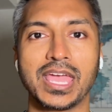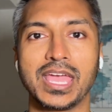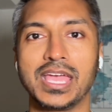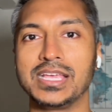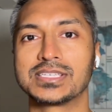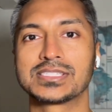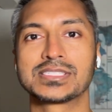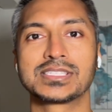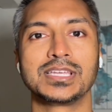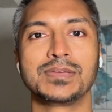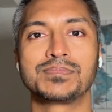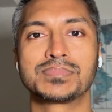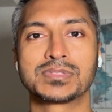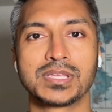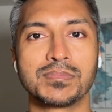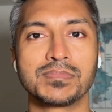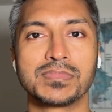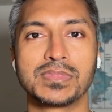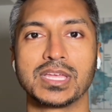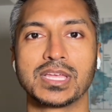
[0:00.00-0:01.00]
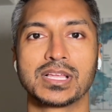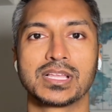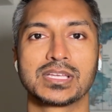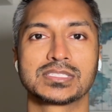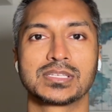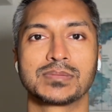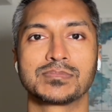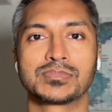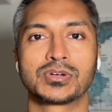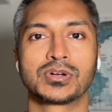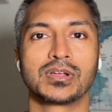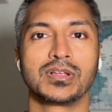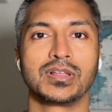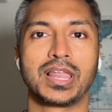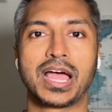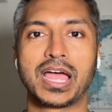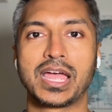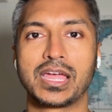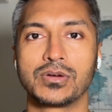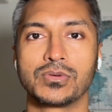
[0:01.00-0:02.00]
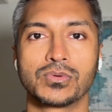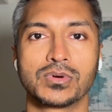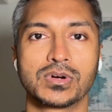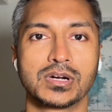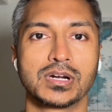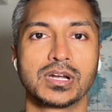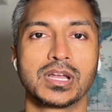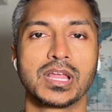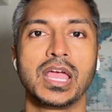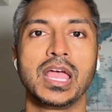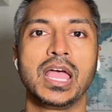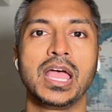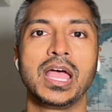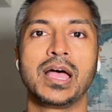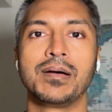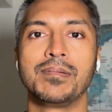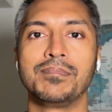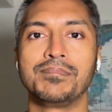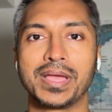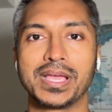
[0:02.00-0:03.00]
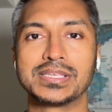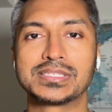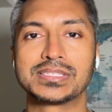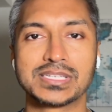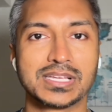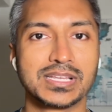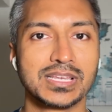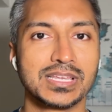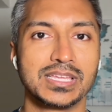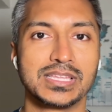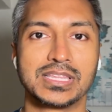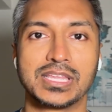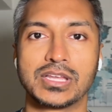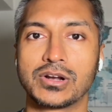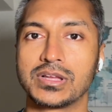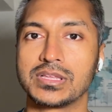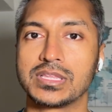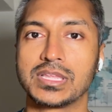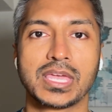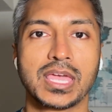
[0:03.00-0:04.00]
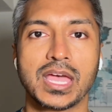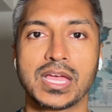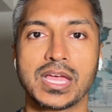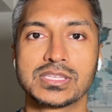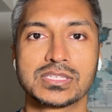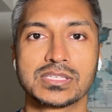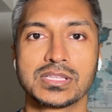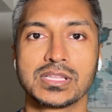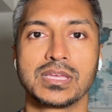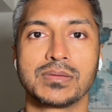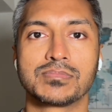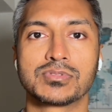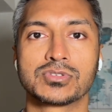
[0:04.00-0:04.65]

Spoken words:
sleep something, like some sort of Latin word, basically they can't sleep.